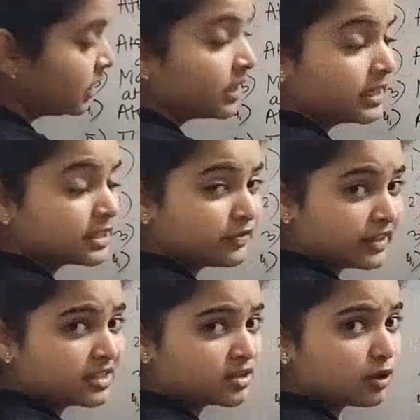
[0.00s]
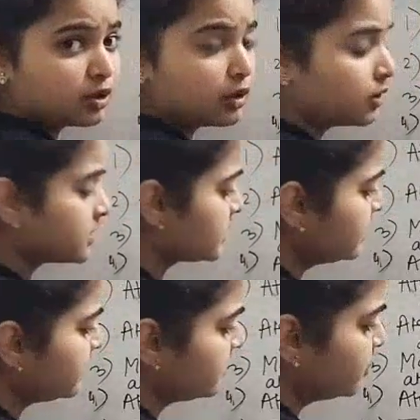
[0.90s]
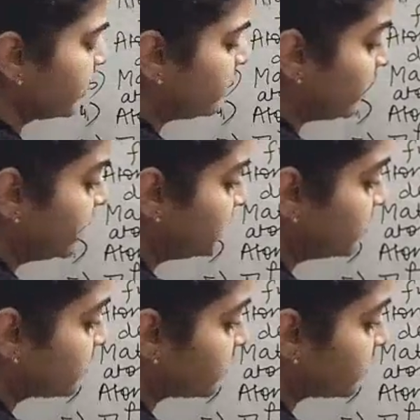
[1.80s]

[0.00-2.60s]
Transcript: Is fixed or constant, you can write, is